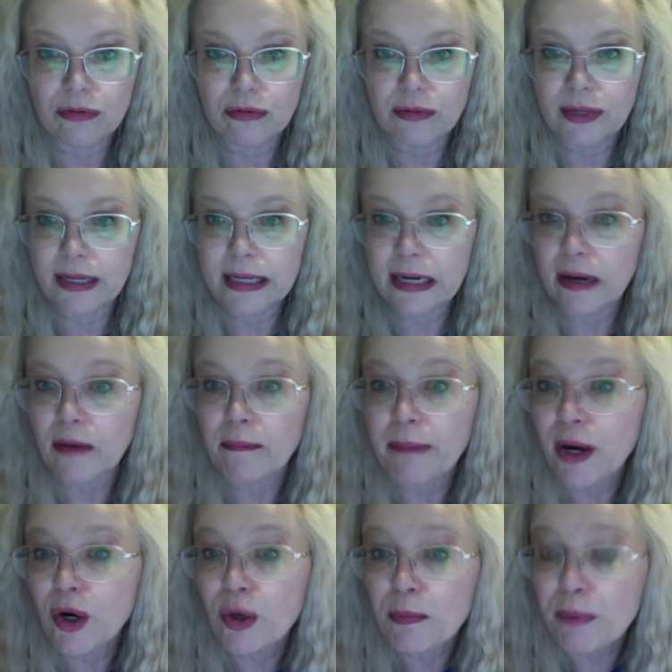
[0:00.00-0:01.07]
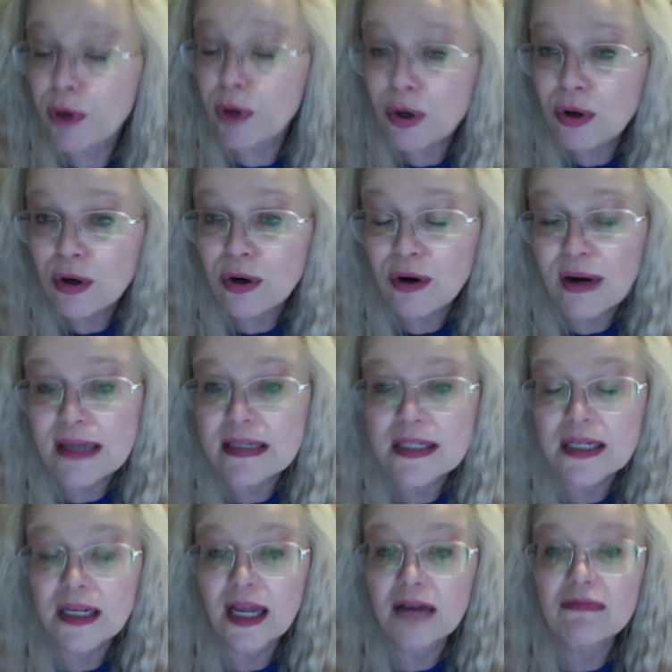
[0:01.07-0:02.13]
you know, burger
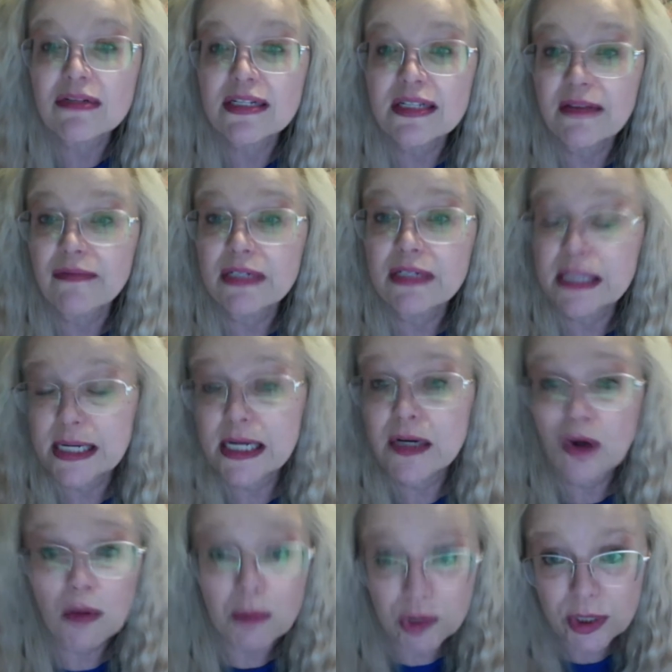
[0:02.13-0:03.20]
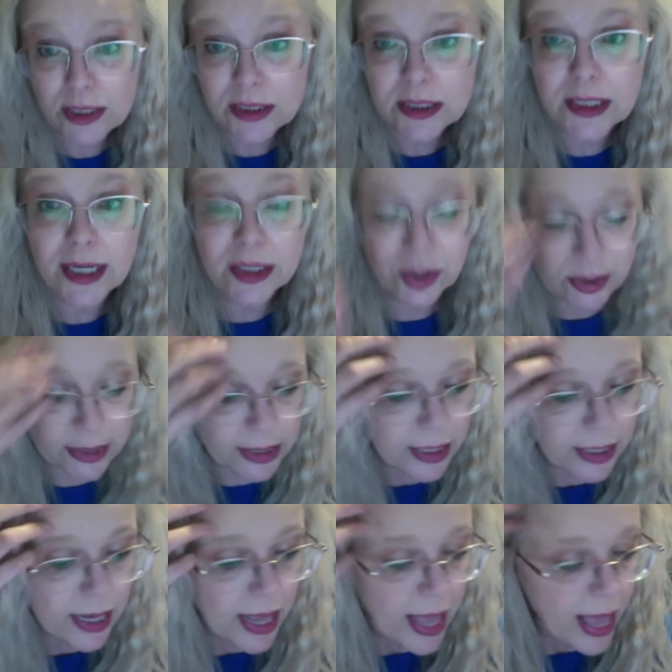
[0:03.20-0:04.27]
until I was 17, almost 18 actually.
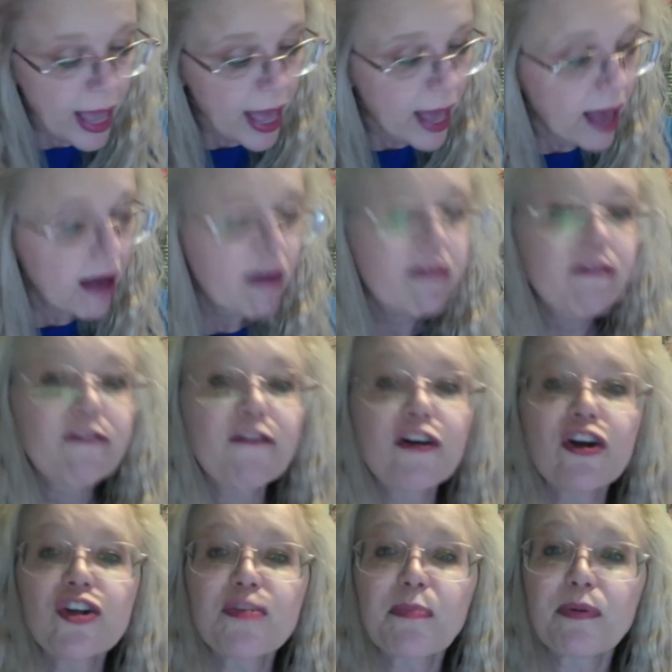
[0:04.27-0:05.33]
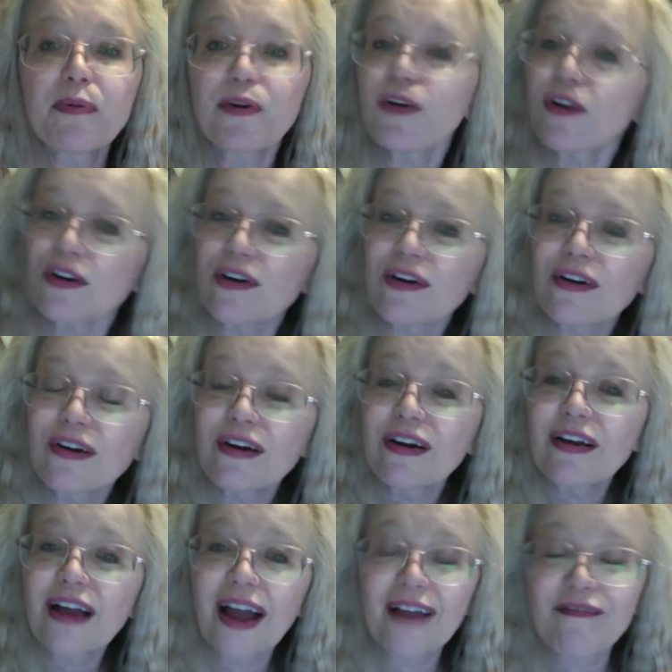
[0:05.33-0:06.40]
First burger
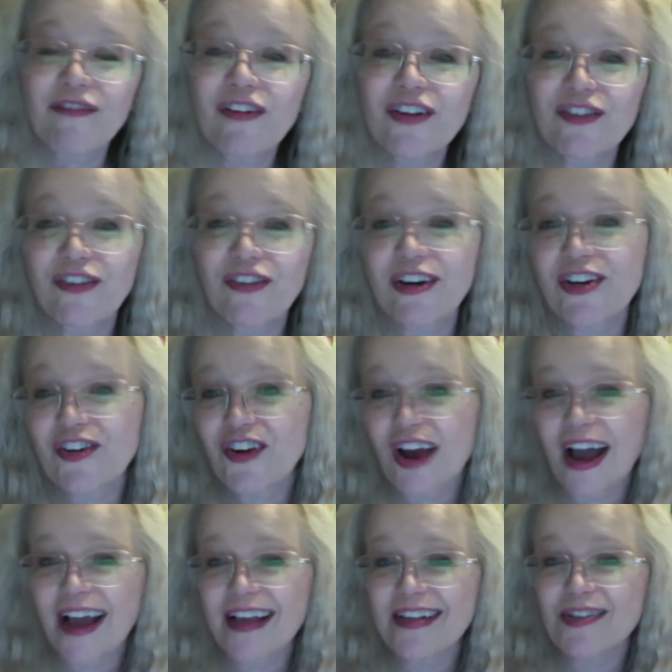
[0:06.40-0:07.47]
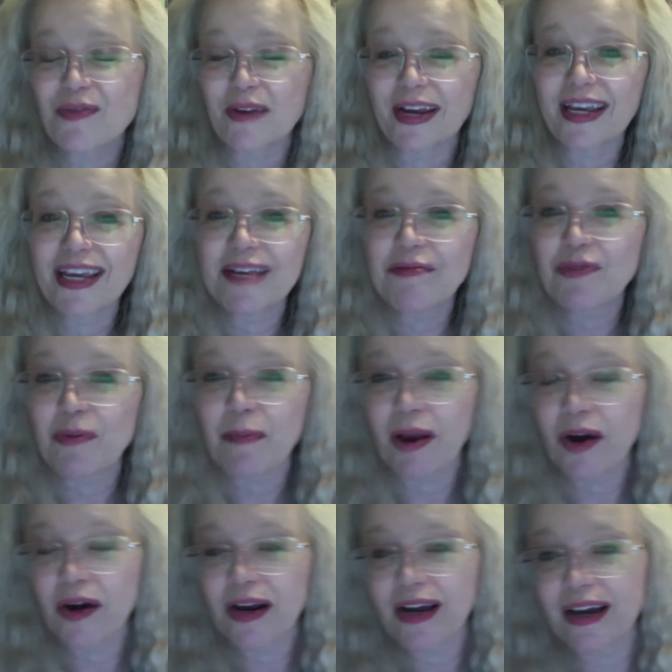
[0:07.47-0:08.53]
and first french fries when I came to
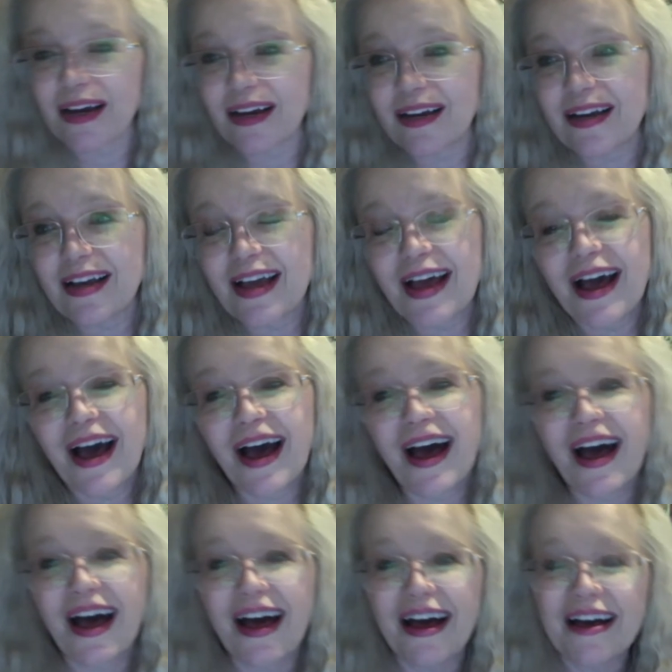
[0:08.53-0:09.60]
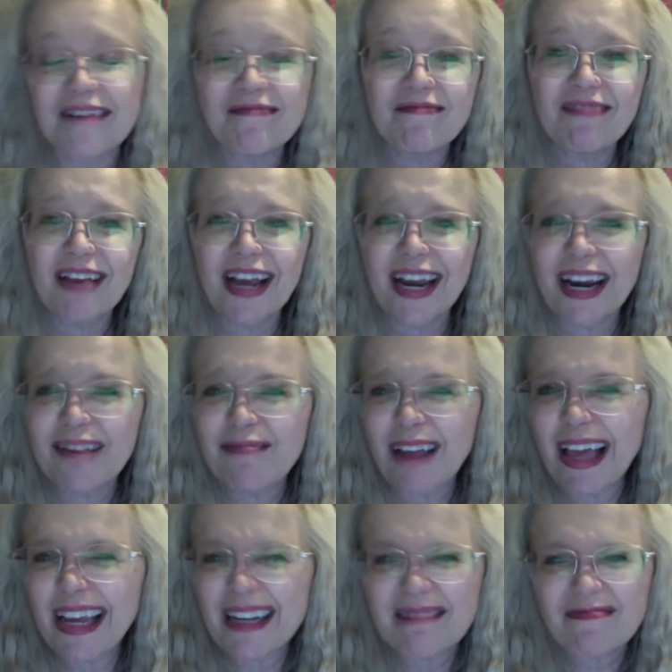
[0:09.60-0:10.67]
America, and I'm like,